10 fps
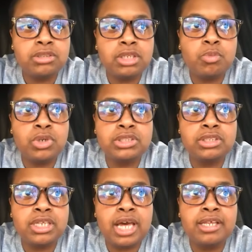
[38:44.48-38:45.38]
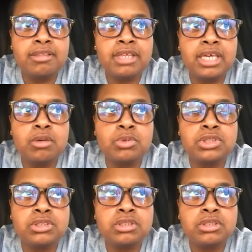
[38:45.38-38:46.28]
it was, it, I didn't think it
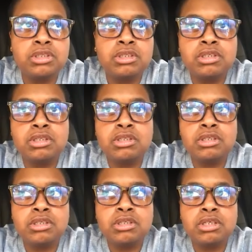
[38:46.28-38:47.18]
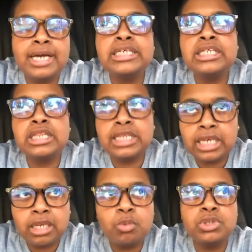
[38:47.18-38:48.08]
was, I didn't
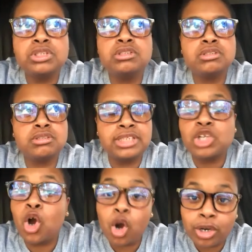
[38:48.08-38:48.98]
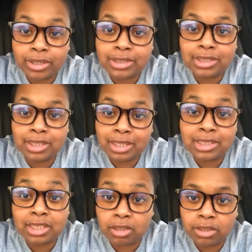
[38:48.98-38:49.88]
think it was as hard as it, as
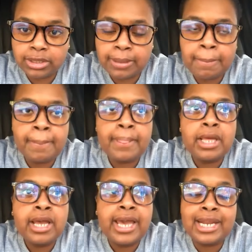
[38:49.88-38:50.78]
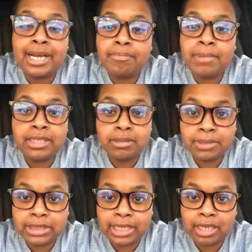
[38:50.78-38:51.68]
it looked. And I made the
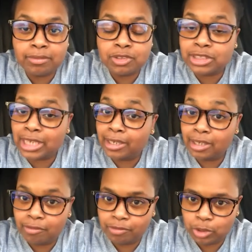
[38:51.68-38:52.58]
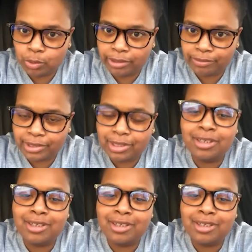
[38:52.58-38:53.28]
mistake of signing up for Swift.